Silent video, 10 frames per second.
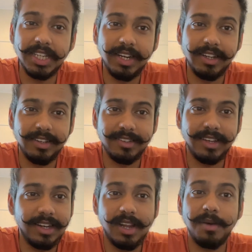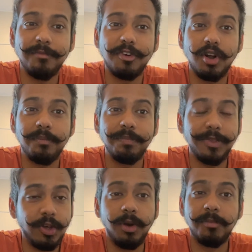letters can come from
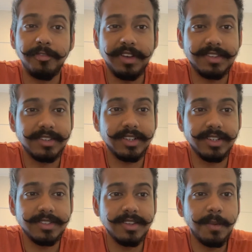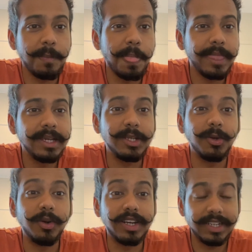your professors,
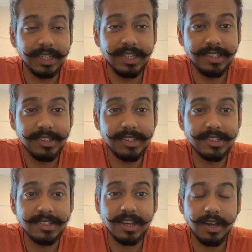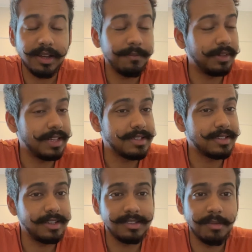your colleagues, let's
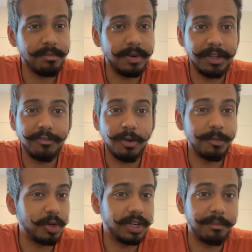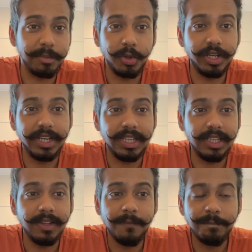say somebody from your
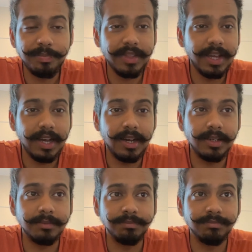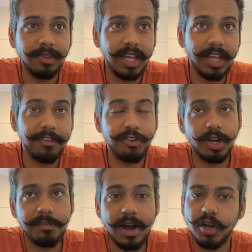community. If you're
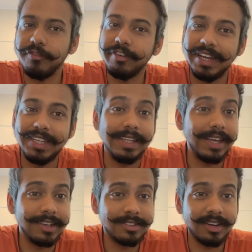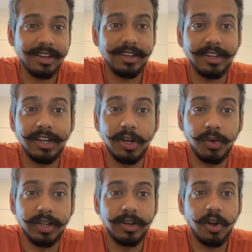a part of any
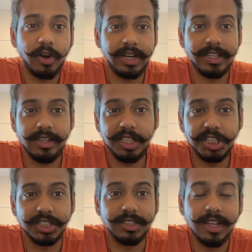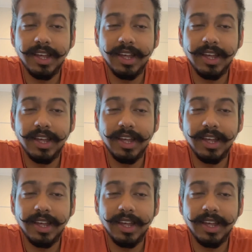extracurricular organization,